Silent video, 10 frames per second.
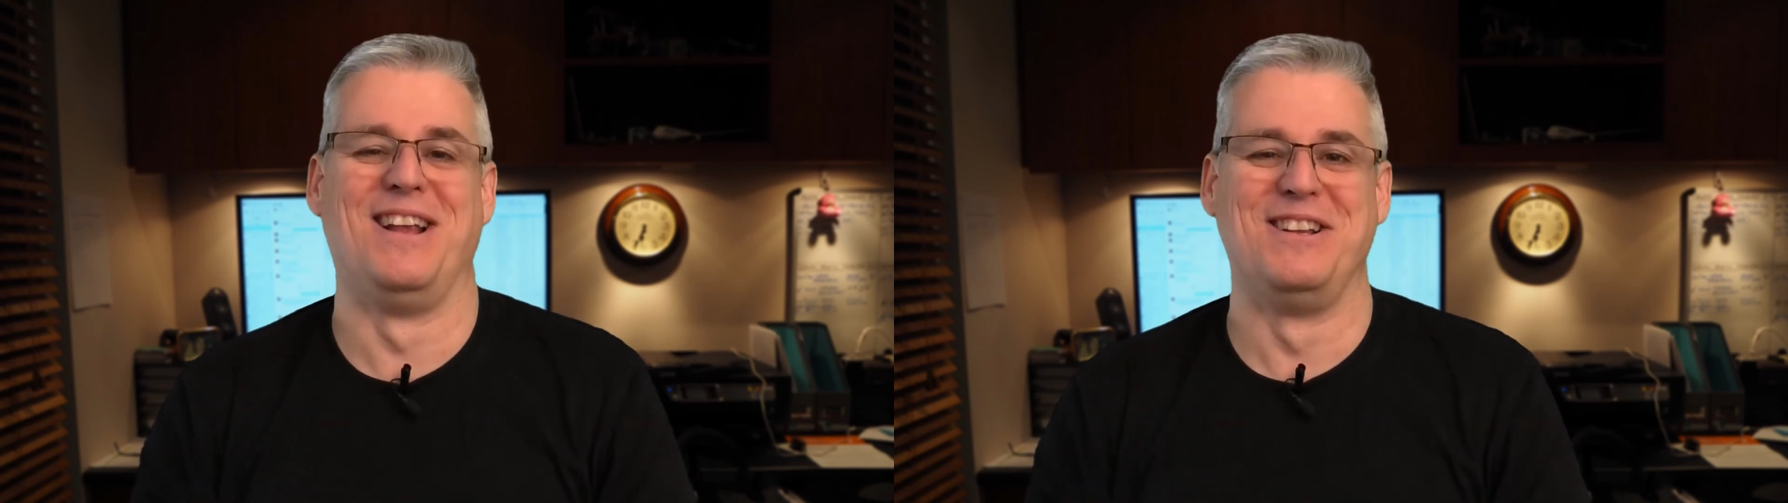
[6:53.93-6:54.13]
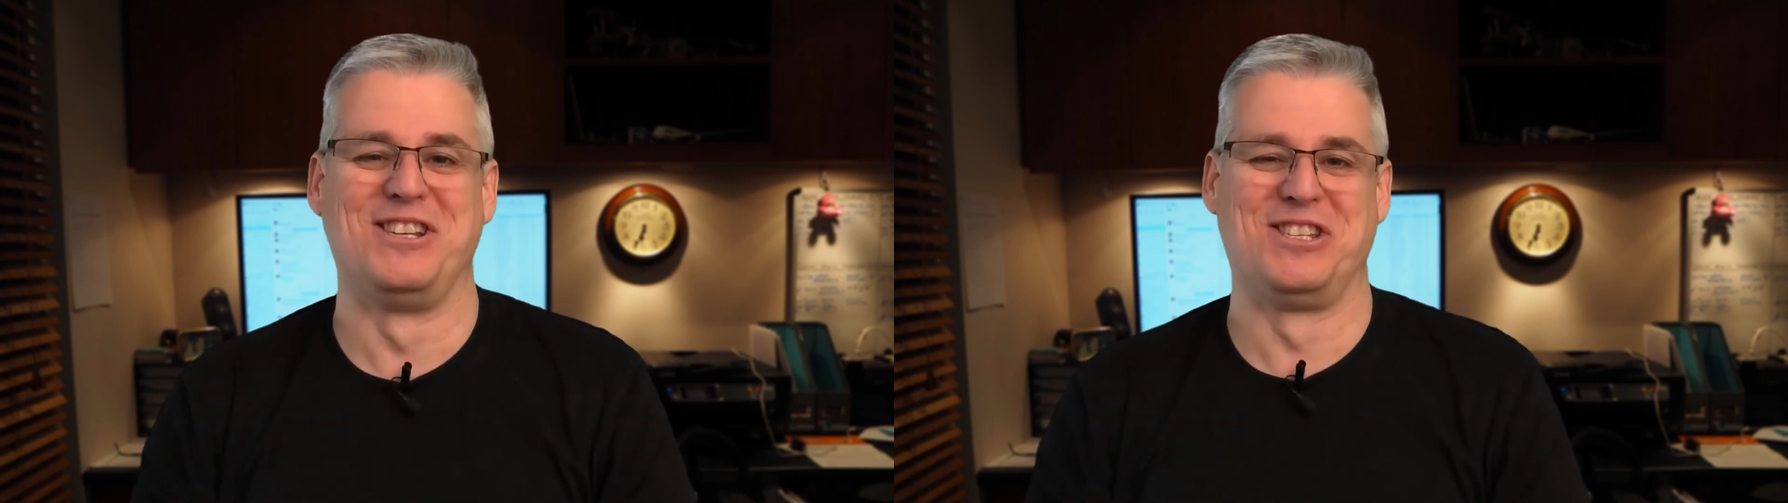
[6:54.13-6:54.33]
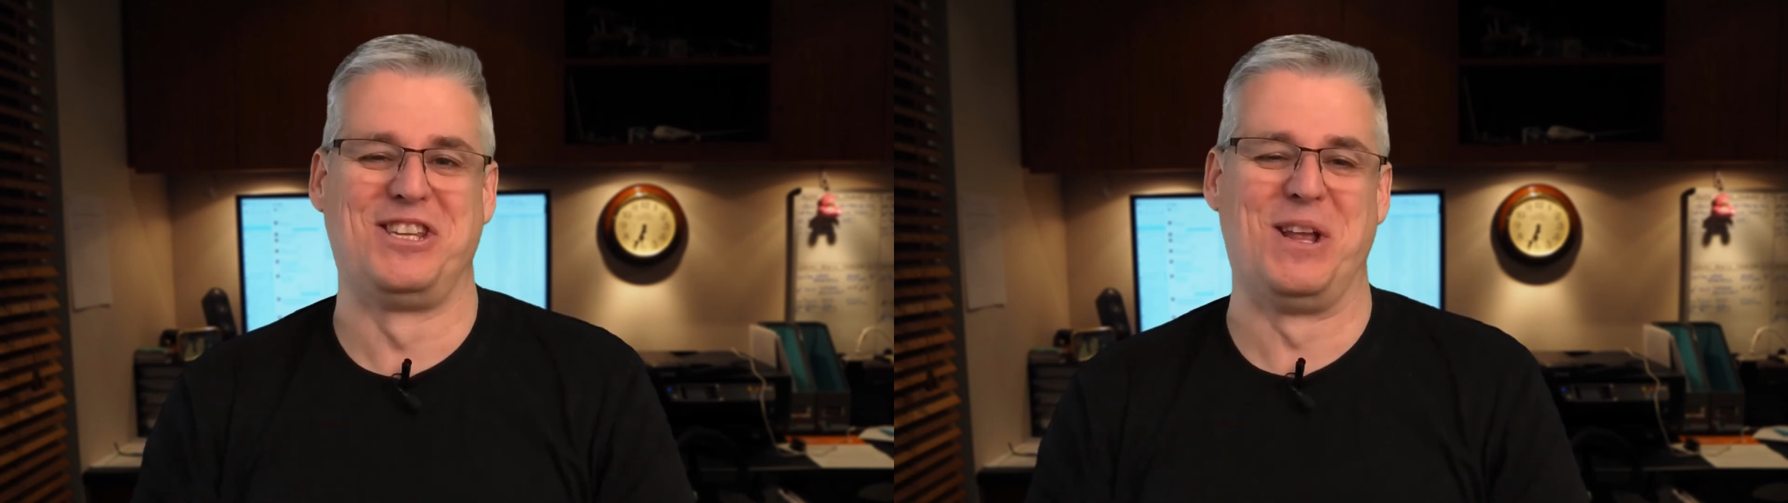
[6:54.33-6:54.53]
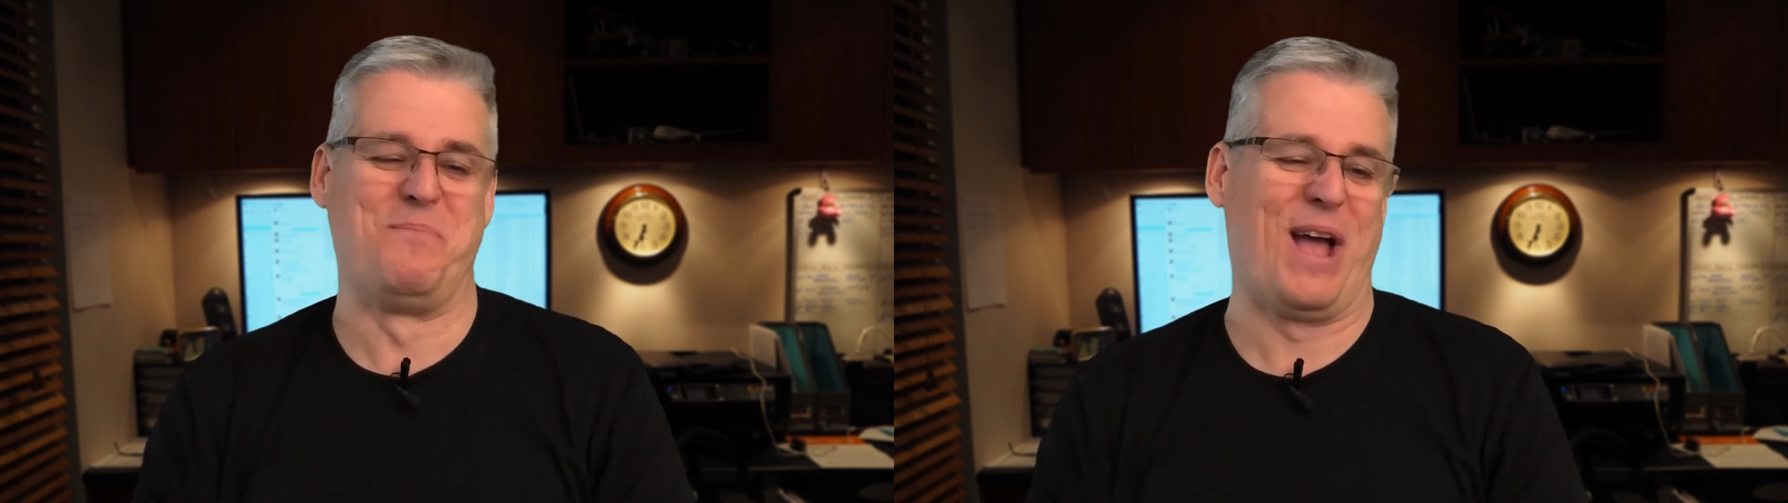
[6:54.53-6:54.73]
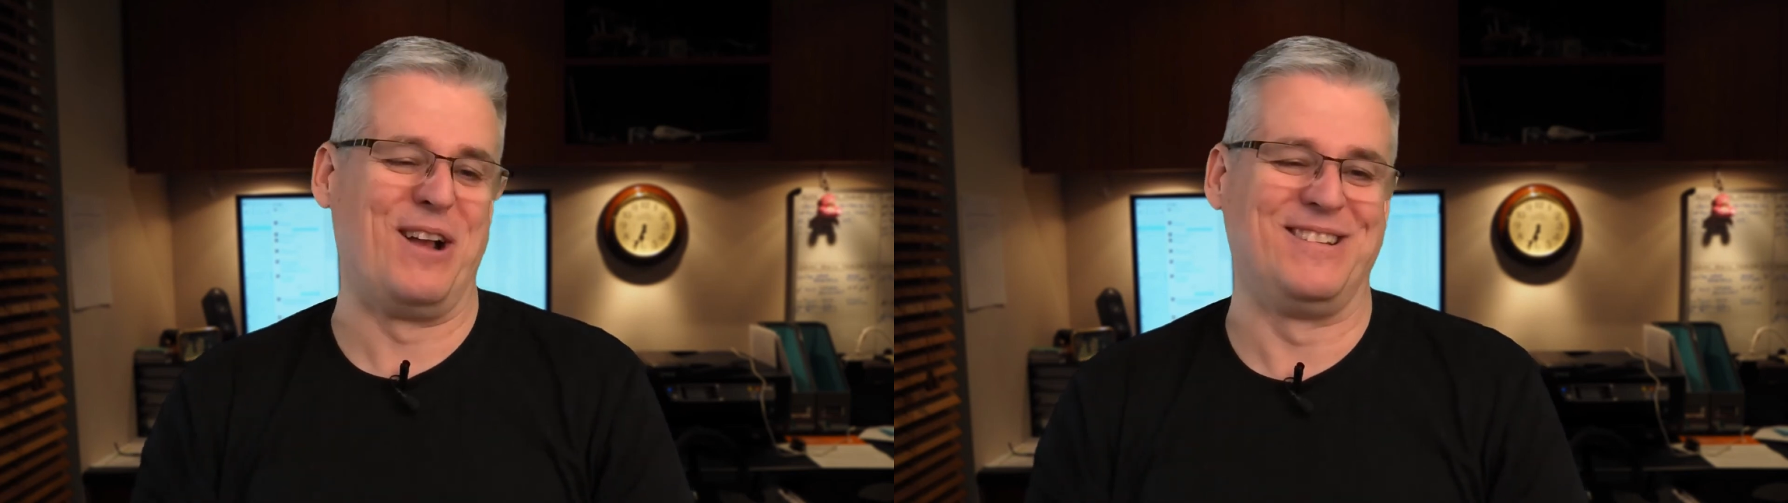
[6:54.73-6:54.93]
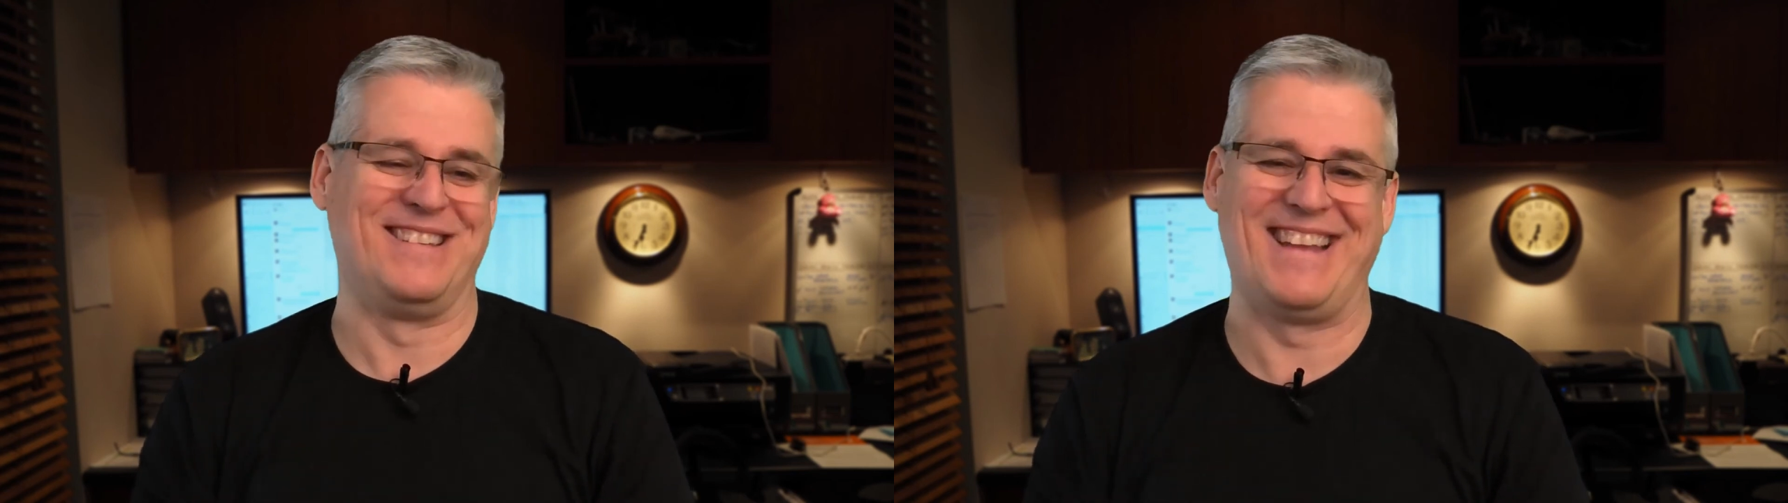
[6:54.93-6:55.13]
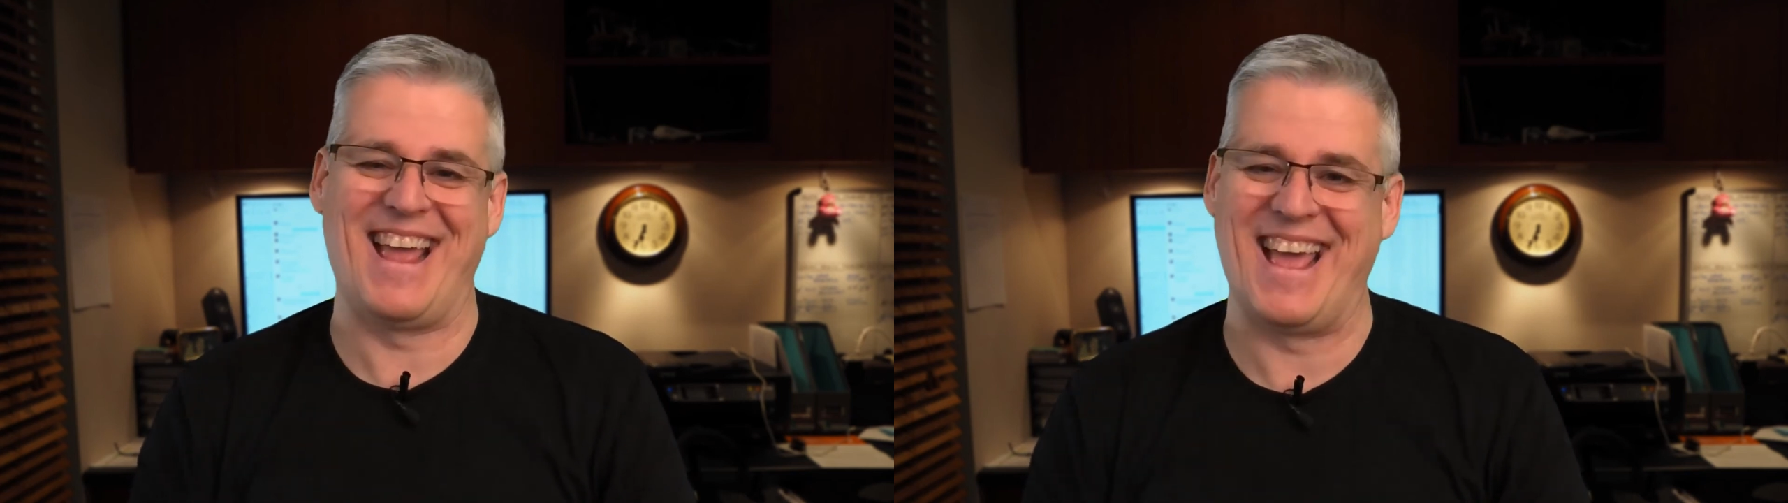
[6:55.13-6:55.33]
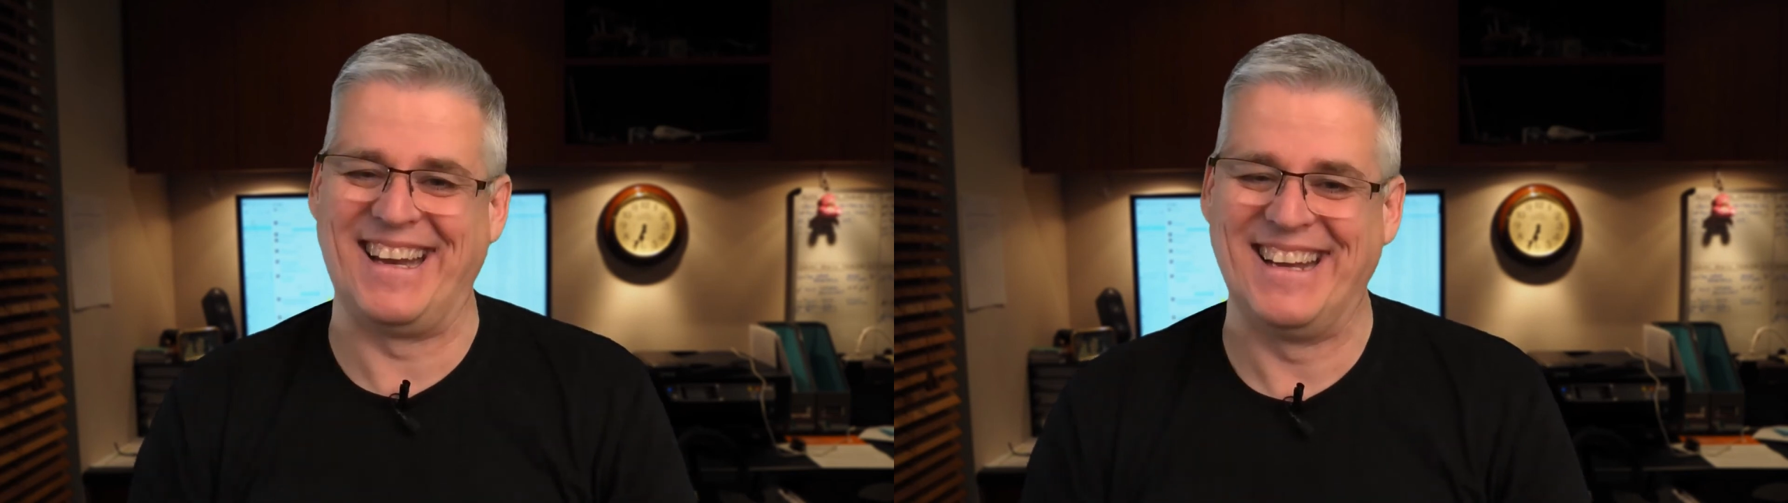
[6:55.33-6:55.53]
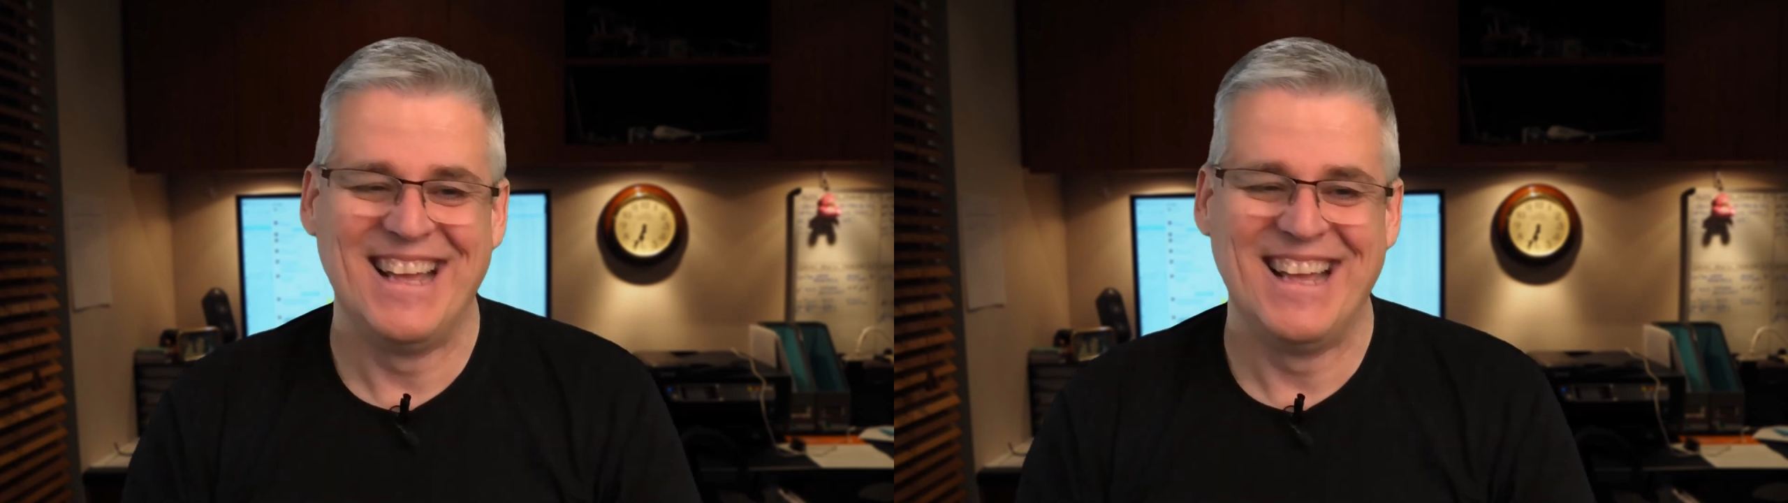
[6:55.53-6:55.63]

just about dead.